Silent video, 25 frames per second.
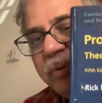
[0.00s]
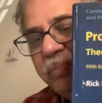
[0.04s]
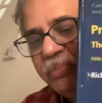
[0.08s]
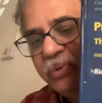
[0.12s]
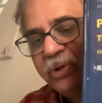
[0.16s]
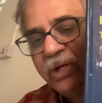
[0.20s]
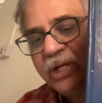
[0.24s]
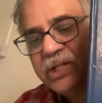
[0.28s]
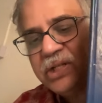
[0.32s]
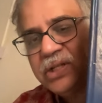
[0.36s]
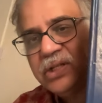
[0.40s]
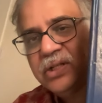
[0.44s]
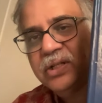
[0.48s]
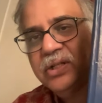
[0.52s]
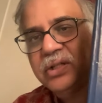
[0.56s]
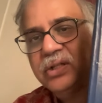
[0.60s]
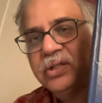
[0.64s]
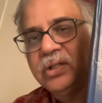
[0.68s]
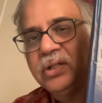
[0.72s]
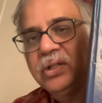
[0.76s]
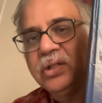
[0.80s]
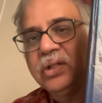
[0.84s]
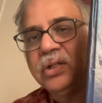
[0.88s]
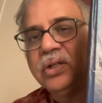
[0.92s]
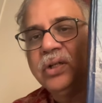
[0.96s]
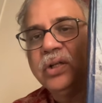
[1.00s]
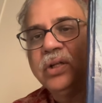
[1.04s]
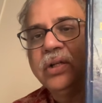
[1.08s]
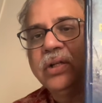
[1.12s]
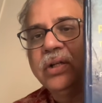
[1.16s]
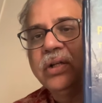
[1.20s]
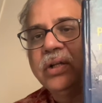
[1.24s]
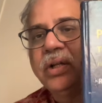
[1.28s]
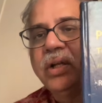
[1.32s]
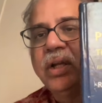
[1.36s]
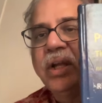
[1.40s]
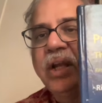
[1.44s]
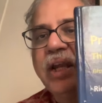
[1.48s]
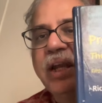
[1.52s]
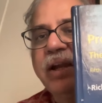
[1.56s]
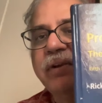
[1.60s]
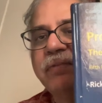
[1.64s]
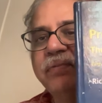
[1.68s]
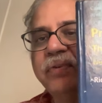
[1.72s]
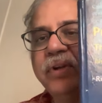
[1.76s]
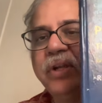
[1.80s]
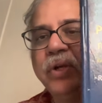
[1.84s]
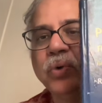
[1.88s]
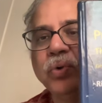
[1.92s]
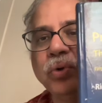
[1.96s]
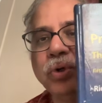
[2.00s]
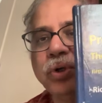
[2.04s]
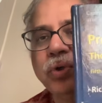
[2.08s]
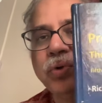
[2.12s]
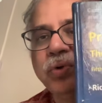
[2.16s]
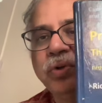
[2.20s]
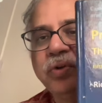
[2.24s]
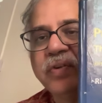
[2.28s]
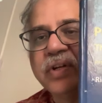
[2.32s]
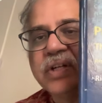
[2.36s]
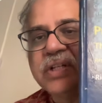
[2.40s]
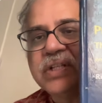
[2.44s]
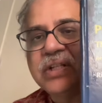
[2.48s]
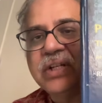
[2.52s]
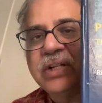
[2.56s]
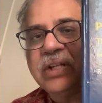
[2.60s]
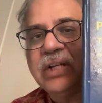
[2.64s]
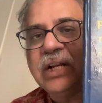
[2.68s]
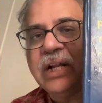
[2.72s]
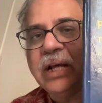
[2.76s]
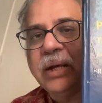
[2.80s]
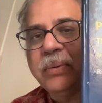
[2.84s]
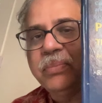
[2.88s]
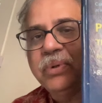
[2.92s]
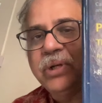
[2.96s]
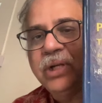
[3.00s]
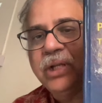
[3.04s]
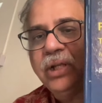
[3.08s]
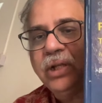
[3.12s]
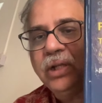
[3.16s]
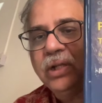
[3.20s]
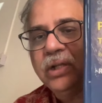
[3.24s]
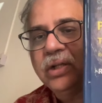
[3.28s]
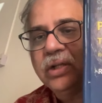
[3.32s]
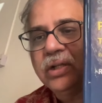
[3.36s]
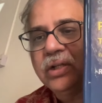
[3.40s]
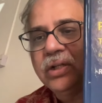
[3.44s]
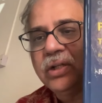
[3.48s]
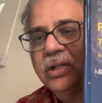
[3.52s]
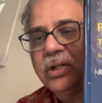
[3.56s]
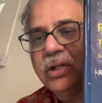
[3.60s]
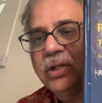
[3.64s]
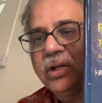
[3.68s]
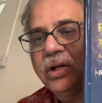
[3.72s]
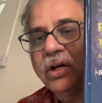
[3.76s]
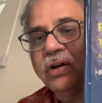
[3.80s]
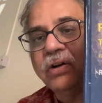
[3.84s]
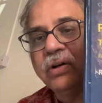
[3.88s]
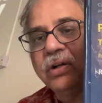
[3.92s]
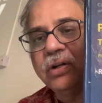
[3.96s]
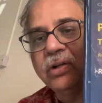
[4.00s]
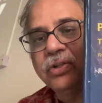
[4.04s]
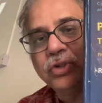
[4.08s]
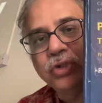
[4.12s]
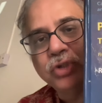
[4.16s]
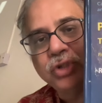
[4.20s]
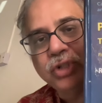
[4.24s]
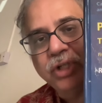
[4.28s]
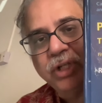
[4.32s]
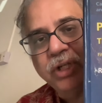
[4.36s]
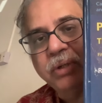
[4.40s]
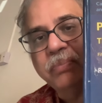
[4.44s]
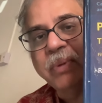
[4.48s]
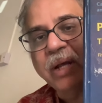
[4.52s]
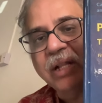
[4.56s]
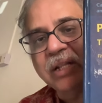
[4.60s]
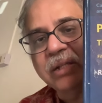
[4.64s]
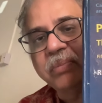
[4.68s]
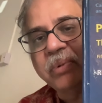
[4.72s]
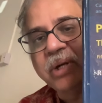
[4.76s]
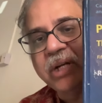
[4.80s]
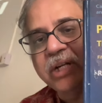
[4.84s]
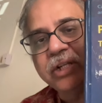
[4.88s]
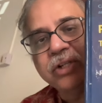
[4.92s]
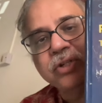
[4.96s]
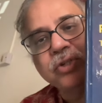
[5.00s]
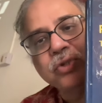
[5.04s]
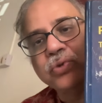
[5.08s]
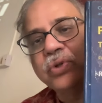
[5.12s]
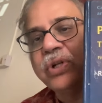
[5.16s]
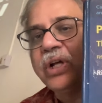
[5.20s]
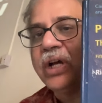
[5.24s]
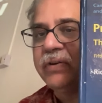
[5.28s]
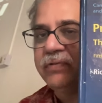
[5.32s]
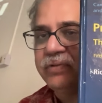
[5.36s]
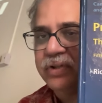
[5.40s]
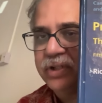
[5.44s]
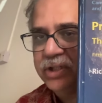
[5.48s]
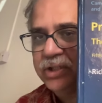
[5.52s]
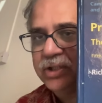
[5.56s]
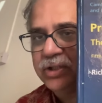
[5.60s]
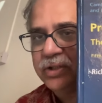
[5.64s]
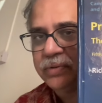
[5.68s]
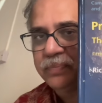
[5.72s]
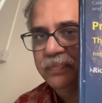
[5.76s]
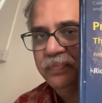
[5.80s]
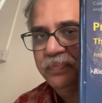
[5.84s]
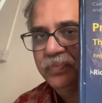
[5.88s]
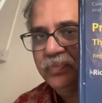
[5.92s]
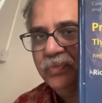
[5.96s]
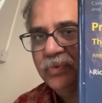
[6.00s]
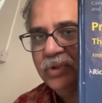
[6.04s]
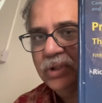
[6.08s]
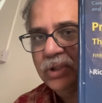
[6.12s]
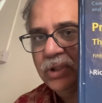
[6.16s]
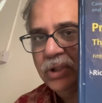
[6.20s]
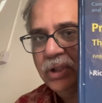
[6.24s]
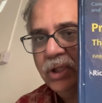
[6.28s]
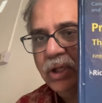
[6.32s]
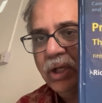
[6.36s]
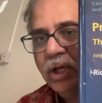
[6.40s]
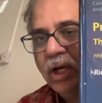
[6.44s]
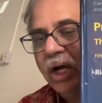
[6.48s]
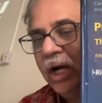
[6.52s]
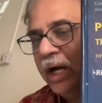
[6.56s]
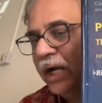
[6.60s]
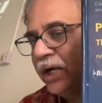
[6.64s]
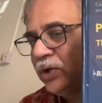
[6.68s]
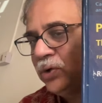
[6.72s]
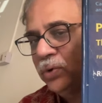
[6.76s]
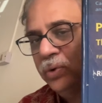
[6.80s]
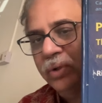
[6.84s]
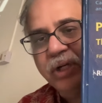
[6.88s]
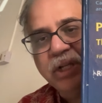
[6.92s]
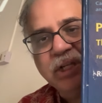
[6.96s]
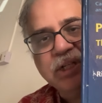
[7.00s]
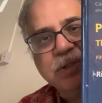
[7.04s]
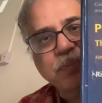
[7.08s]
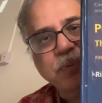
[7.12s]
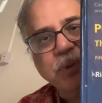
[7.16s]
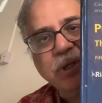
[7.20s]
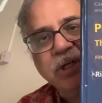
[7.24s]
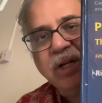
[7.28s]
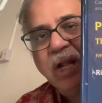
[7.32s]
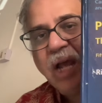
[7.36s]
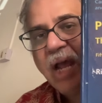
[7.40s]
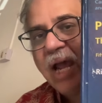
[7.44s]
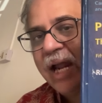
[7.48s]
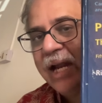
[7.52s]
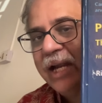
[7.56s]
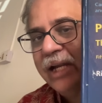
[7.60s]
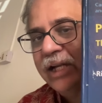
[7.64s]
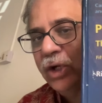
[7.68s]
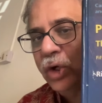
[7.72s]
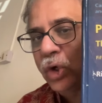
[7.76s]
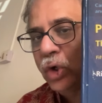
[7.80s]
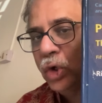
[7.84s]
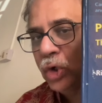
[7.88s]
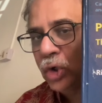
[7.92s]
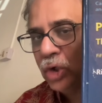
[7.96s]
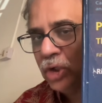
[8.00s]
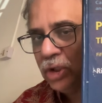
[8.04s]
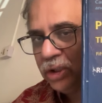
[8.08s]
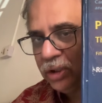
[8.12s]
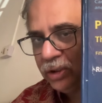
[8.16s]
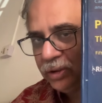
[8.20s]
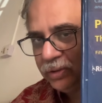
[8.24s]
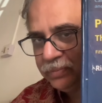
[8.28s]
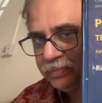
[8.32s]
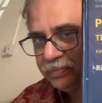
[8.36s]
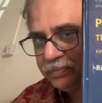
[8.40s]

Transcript: Press. Every good university library in mathematics should have it. I don't expect at all